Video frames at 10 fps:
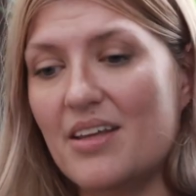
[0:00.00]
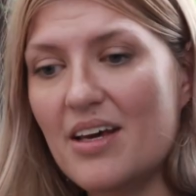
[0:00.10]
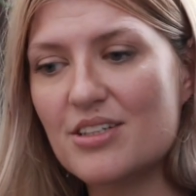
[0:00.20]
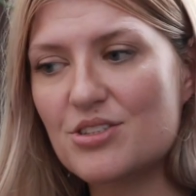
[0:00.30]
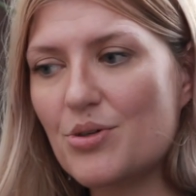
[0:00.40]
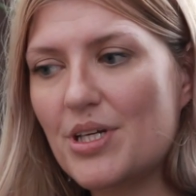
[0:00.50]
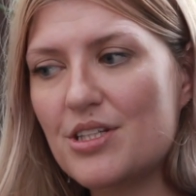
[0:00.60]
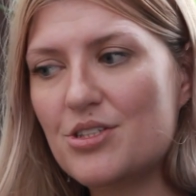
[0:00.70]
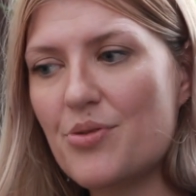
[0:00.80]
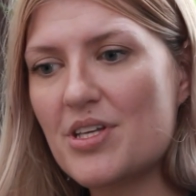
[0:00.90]
Yeah, so
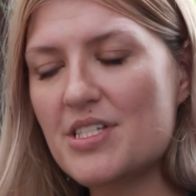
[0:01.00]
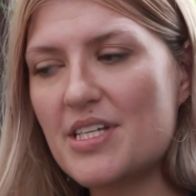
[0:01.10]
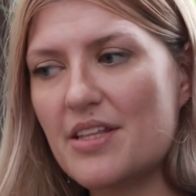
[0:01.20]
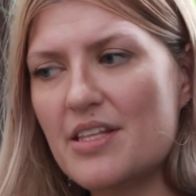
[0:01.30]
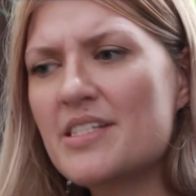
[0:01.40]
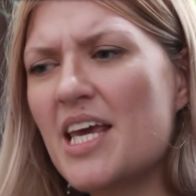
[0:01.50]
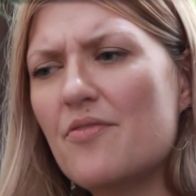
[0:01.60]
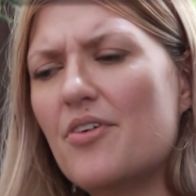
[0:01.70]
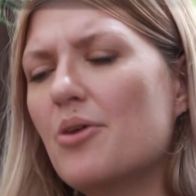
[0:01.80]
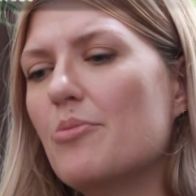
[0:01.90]
in 2010, this
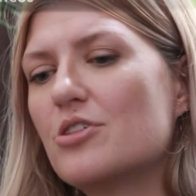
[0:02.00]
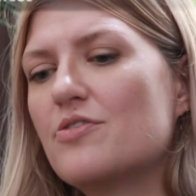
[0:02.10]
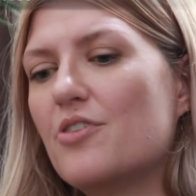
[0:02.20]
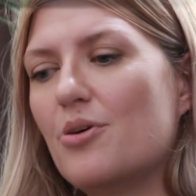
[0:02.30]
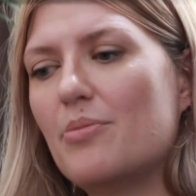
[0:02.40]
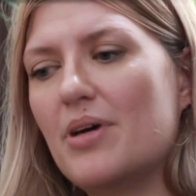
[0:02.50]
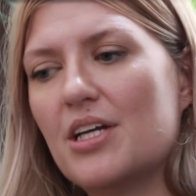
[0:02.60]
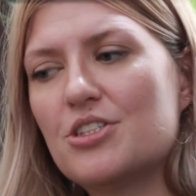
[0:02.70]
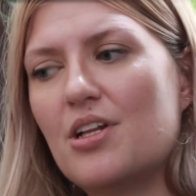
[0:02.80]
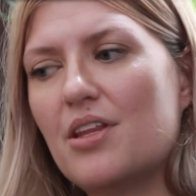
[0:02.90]
came very much from
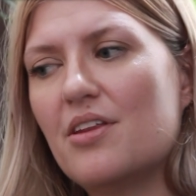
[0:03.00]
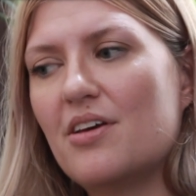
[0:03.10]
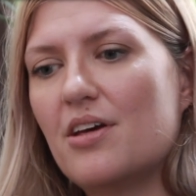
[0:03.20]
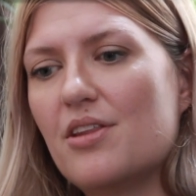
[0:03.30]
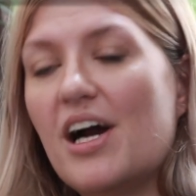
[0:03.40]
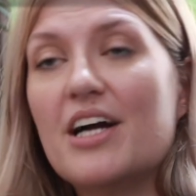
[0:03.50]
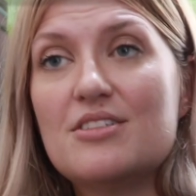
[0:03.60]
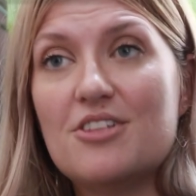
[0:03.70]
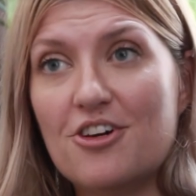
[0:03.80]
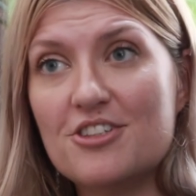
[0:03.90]
actually the
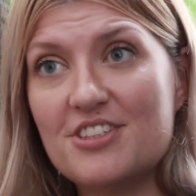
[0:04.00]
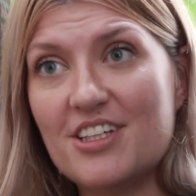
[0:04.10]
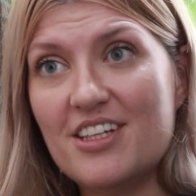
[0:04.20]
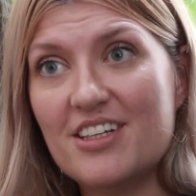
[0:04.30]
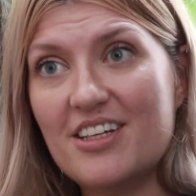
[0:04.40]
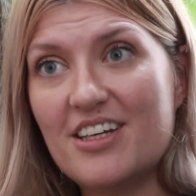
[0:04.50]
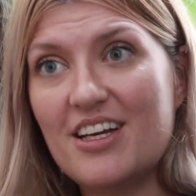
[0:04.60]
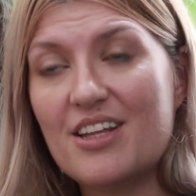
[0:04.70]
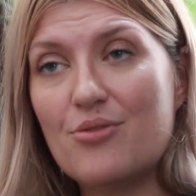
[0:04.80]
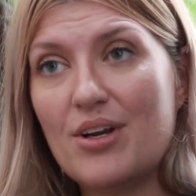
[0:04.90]
ICRC
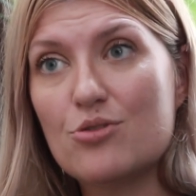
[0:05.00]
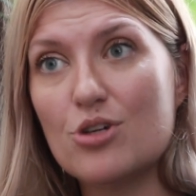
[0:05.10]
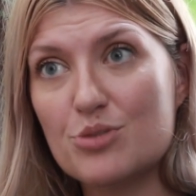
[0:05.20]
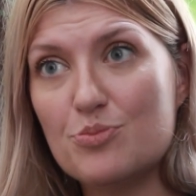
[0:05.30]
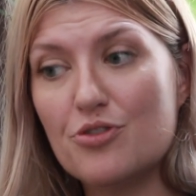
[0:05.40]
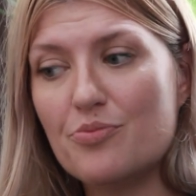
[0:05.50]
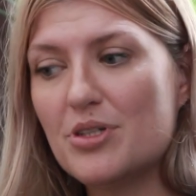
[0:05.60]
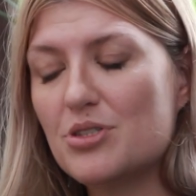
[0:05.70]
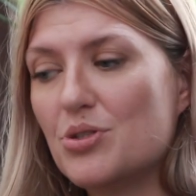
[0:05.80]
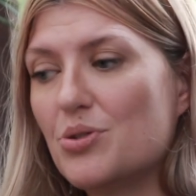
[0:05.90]
and the Red Cross
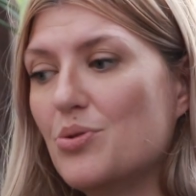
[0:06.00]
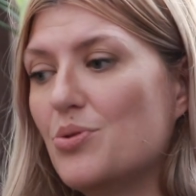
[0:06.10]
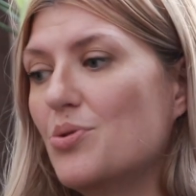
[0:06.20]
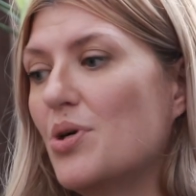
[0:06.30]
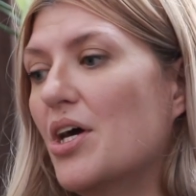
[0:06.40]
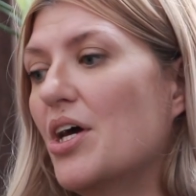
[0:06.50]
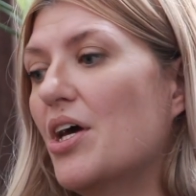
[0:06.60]
movement, who